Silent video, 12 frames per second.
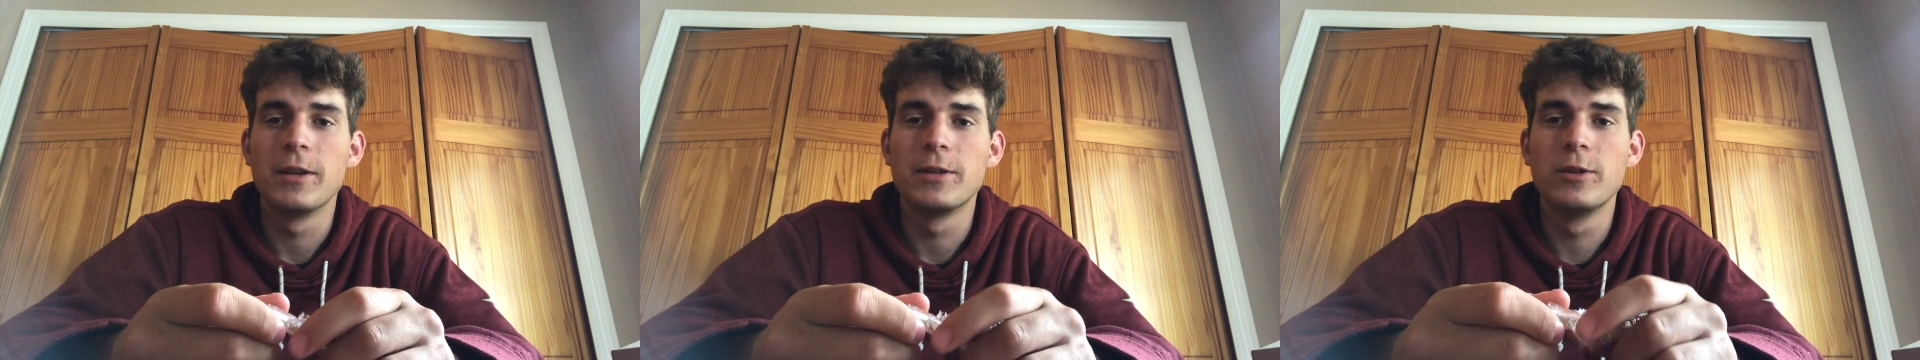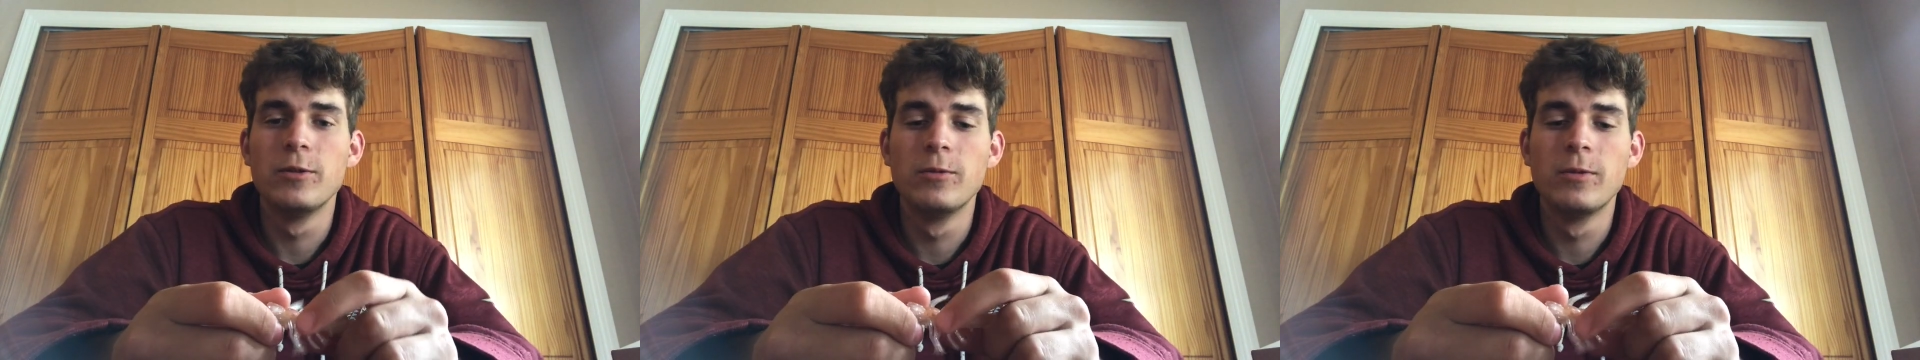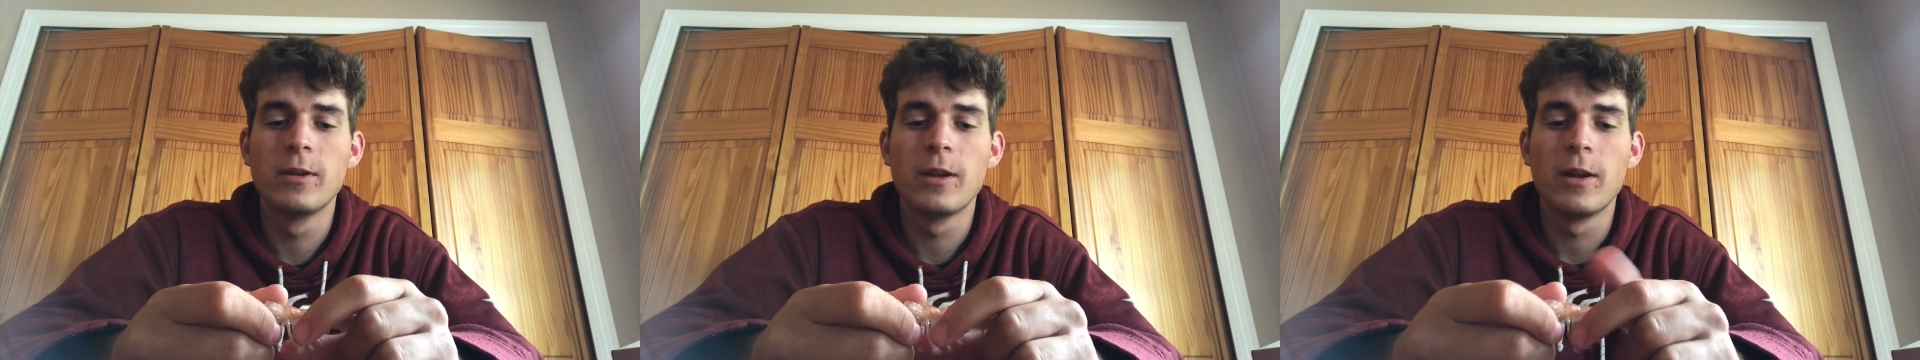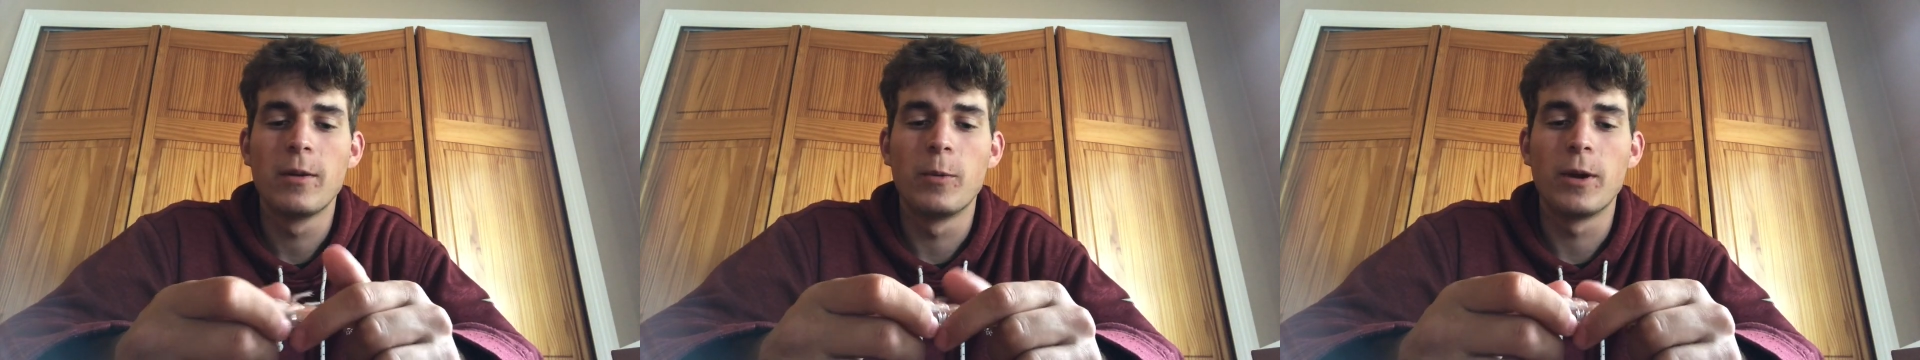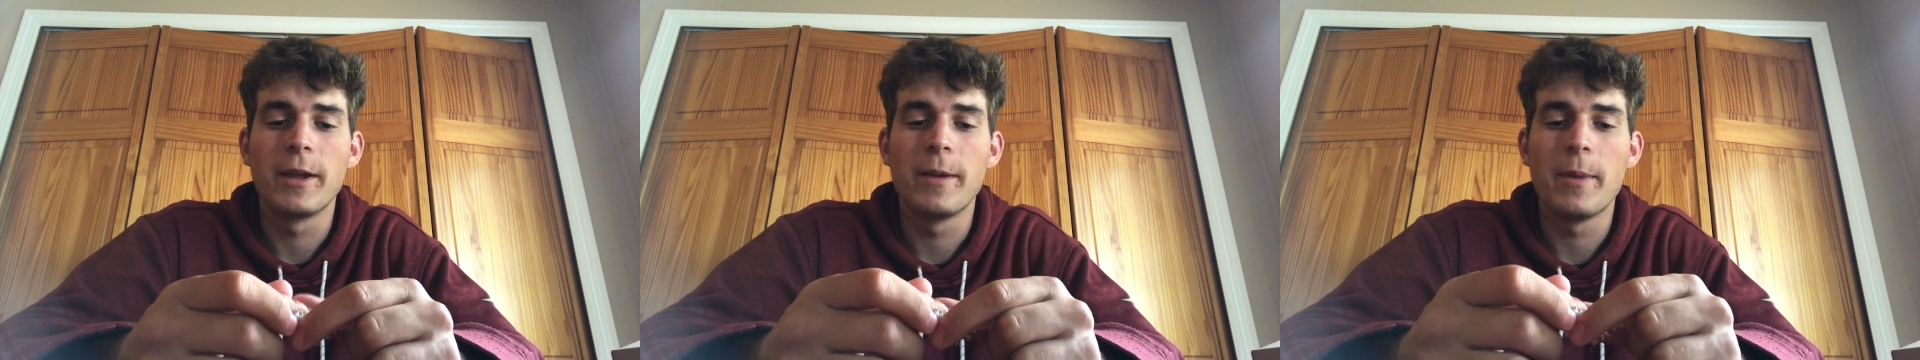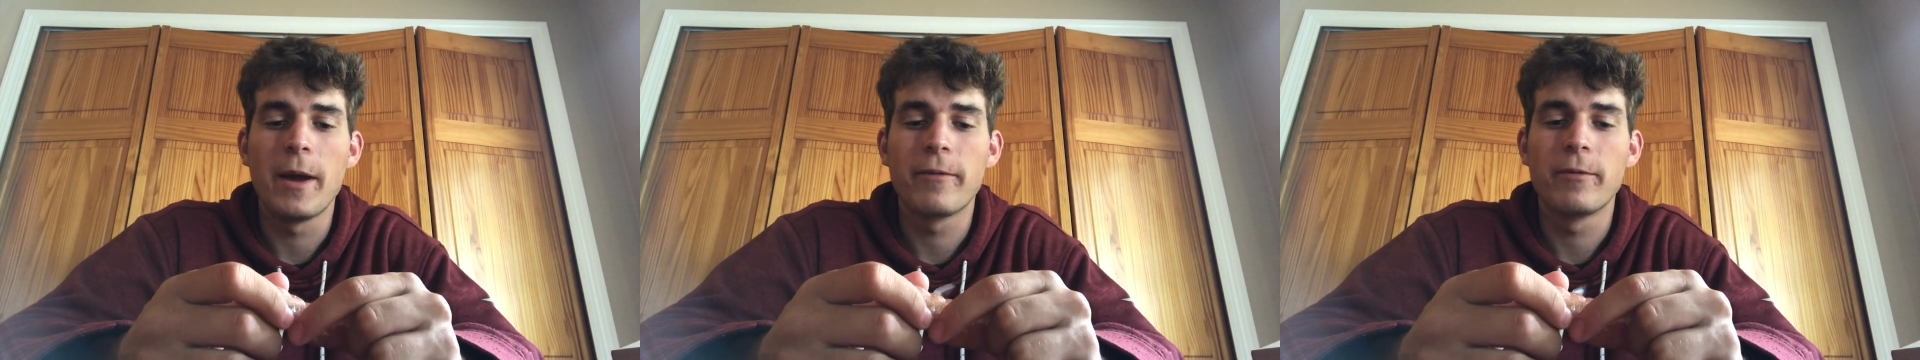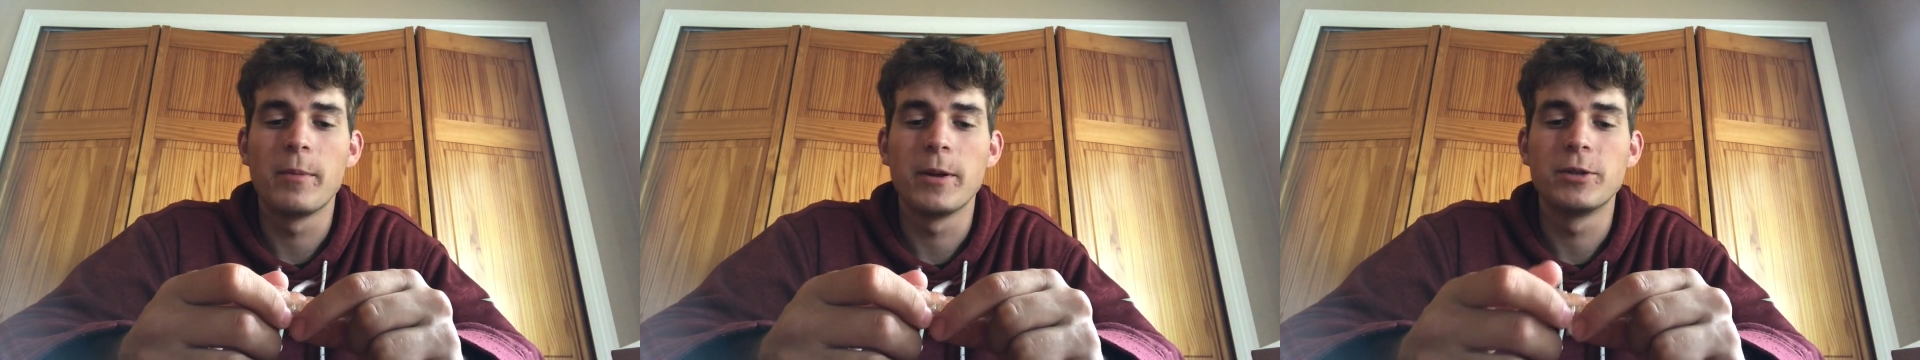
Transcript: soon, when I get back from my